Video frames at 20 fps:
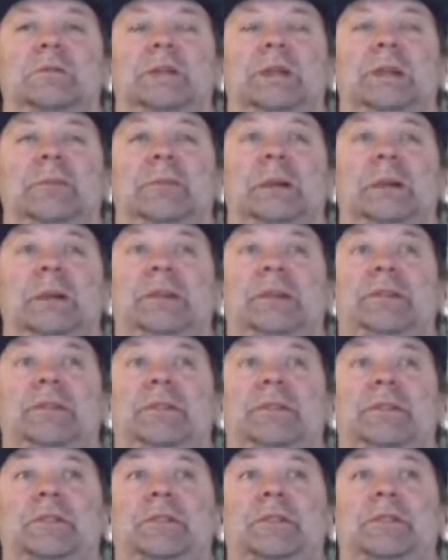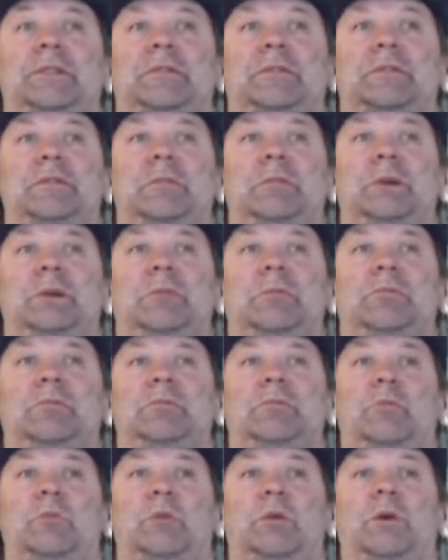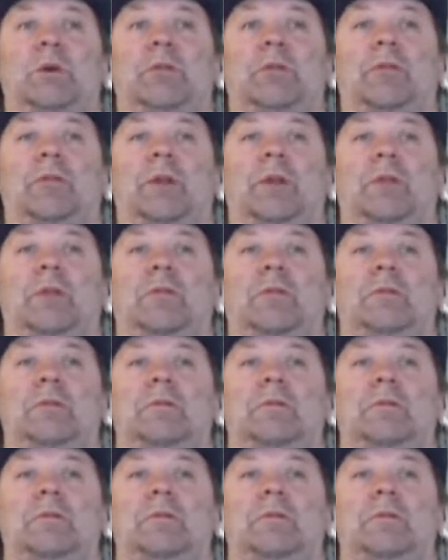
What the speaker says: can be worse than